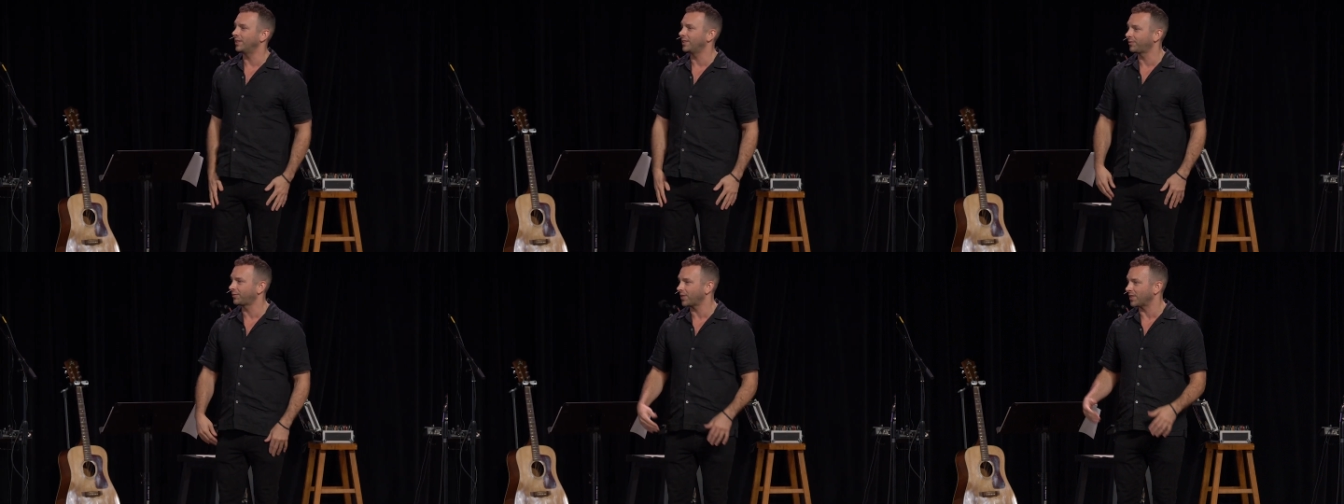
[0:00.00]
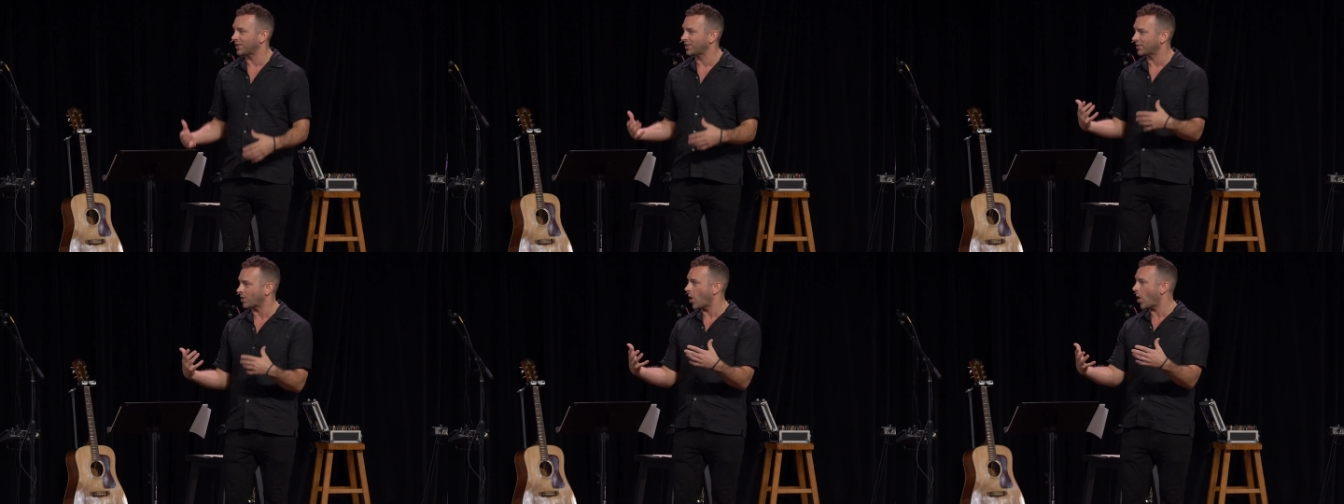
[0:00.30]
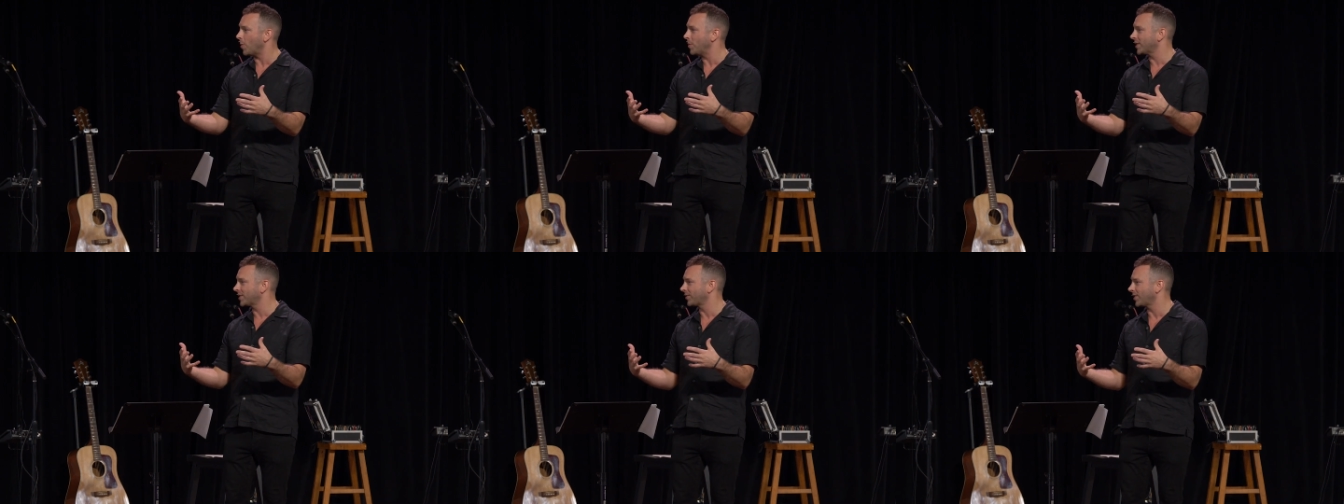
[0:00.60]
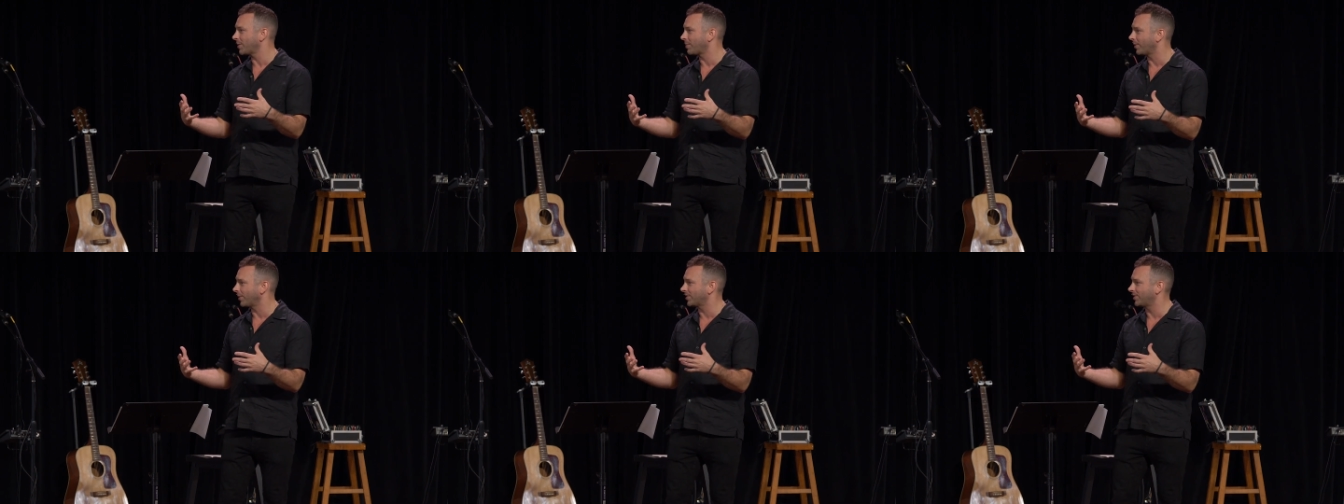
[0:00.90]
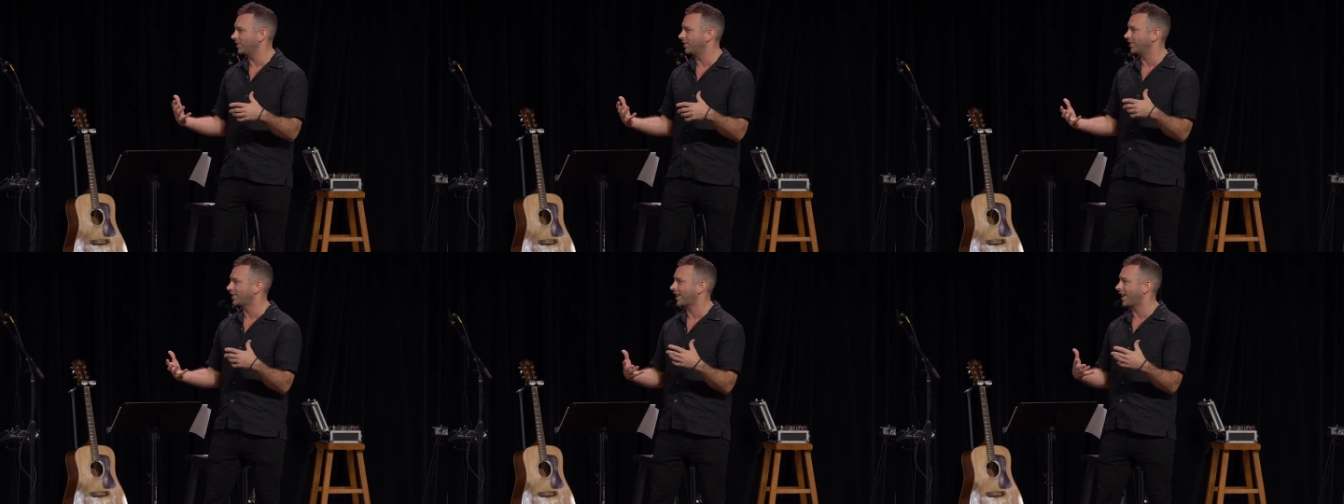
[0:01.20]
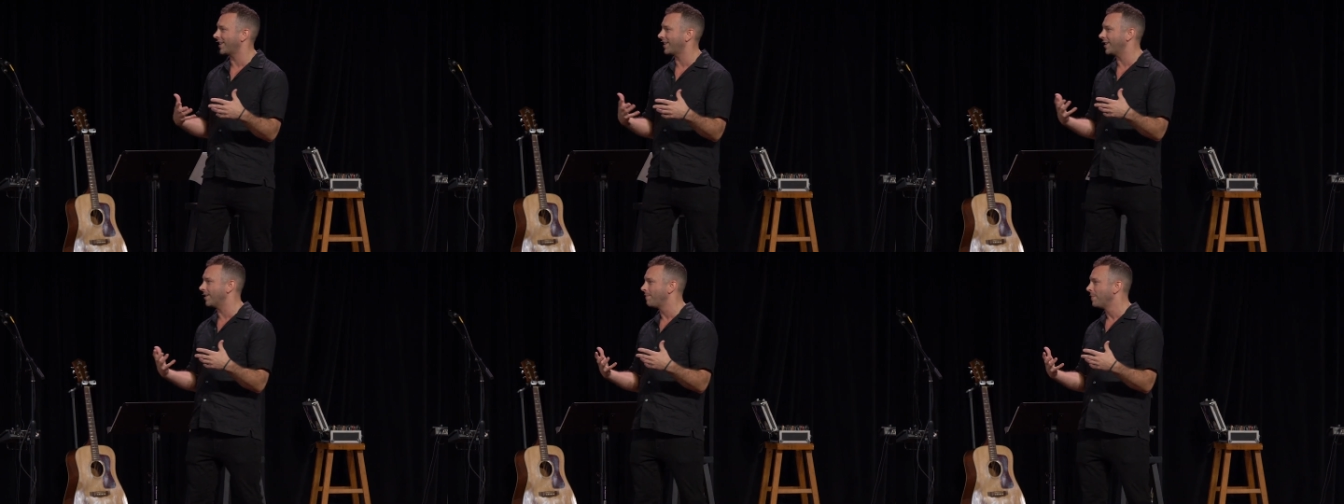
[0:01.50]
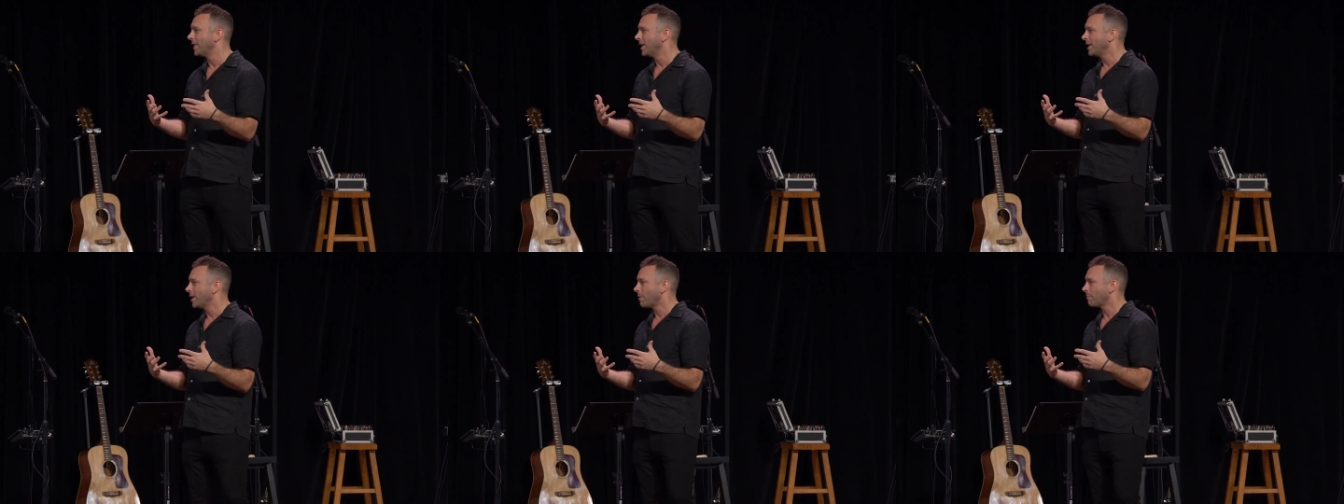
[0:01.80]
And for the psalmist, for the person who's kind
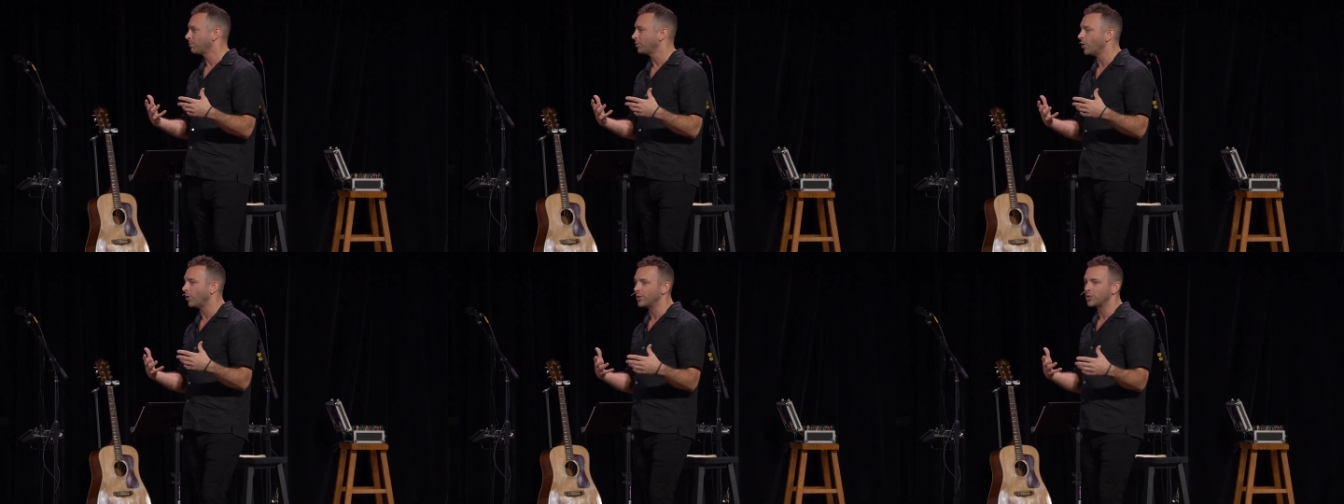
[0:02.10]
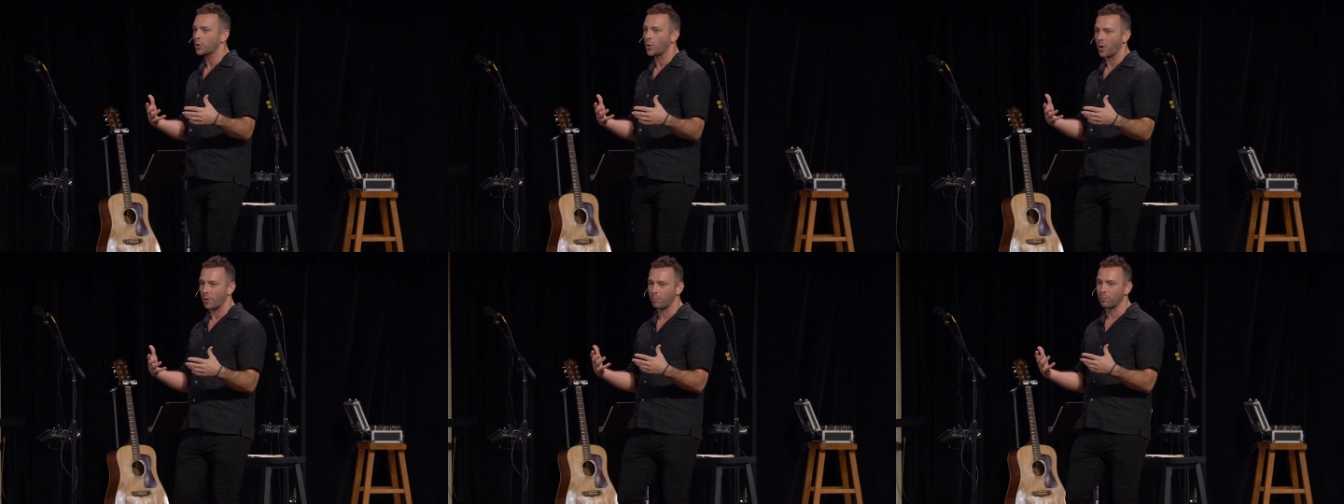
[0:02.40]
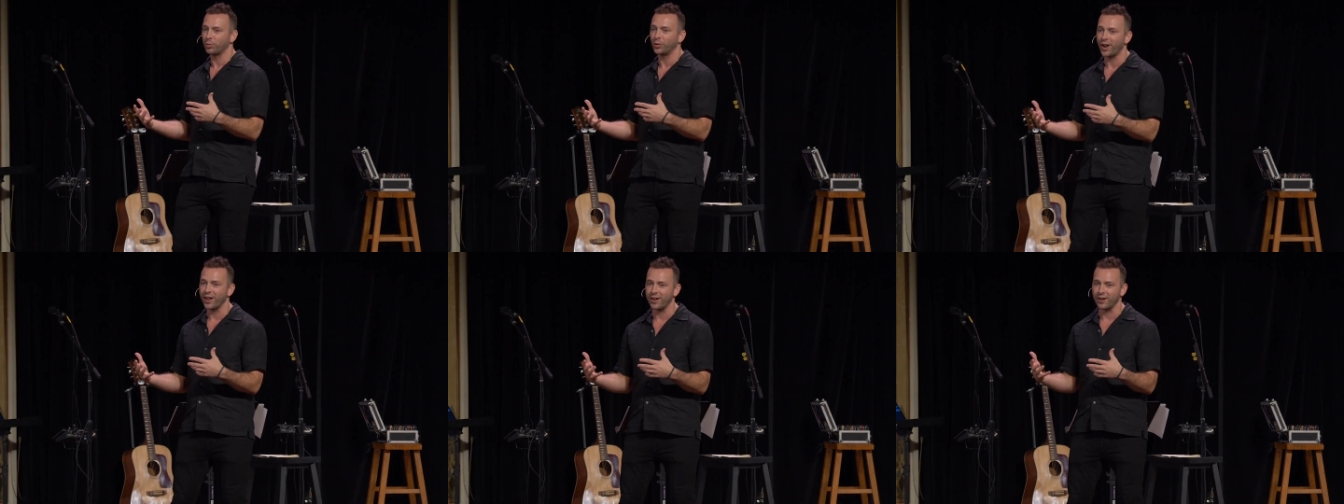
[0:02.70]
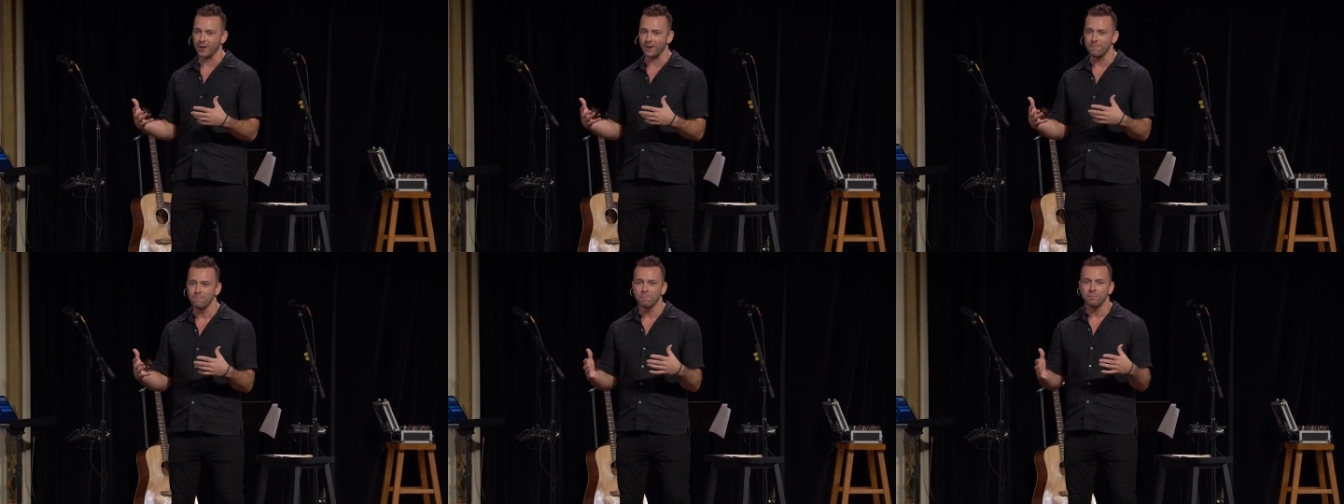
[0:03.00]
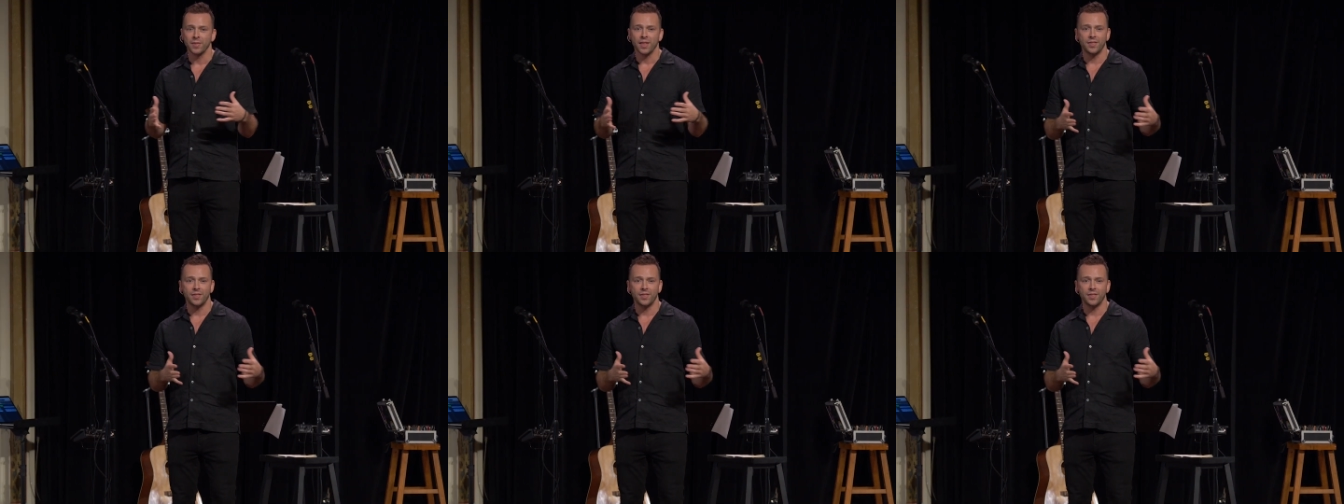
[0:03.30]
of prone toward prayer,